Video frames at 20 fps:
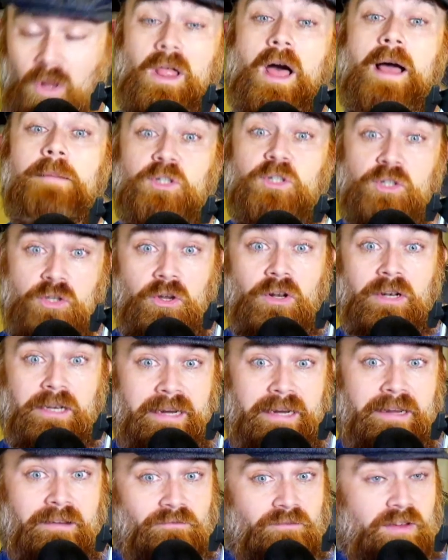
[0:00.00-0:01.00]
Well, I'm
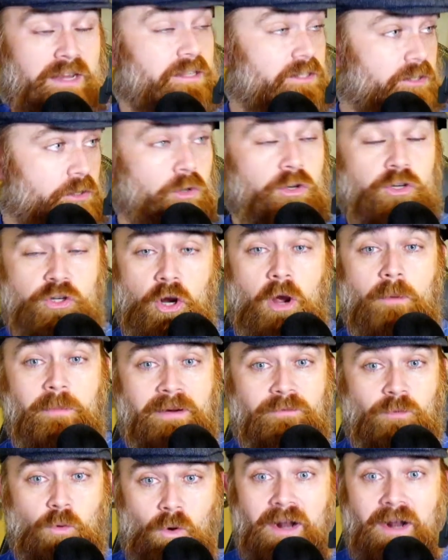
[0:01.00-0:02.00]
certainly convinced. Good
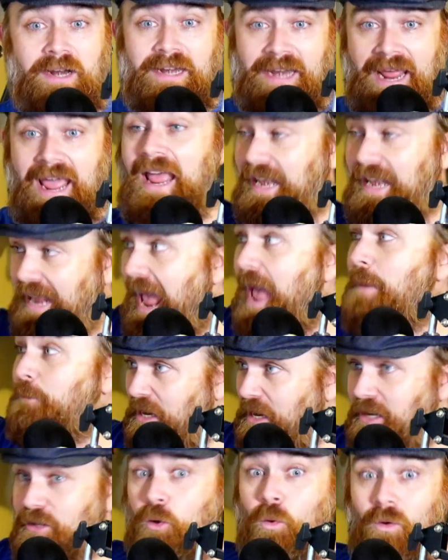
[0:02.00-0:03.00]
job, everyone, and
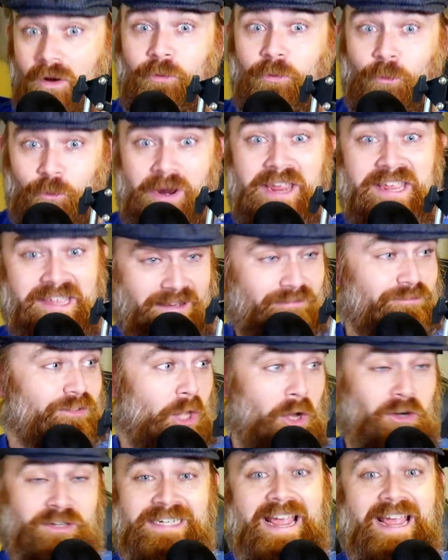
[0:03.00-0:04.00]
happy 12th week of
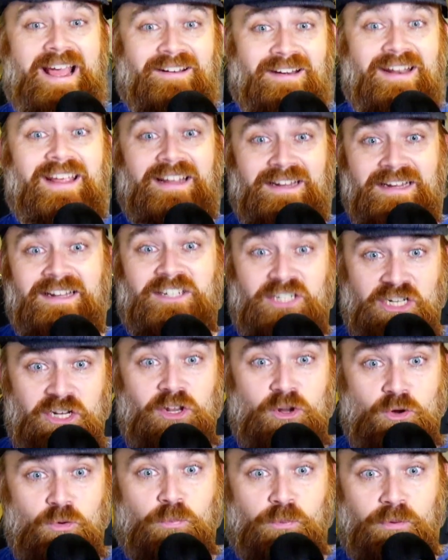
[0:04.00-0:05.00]
lockdown to
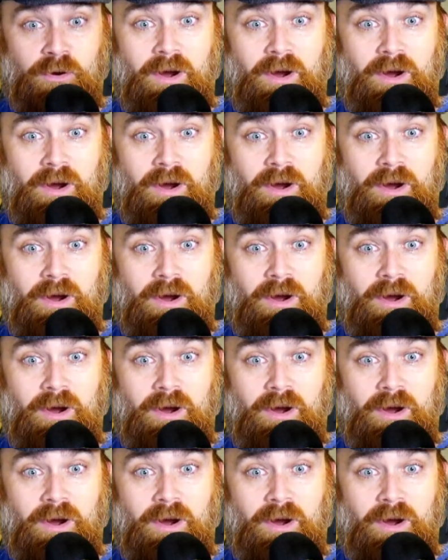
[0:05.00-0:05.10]
you,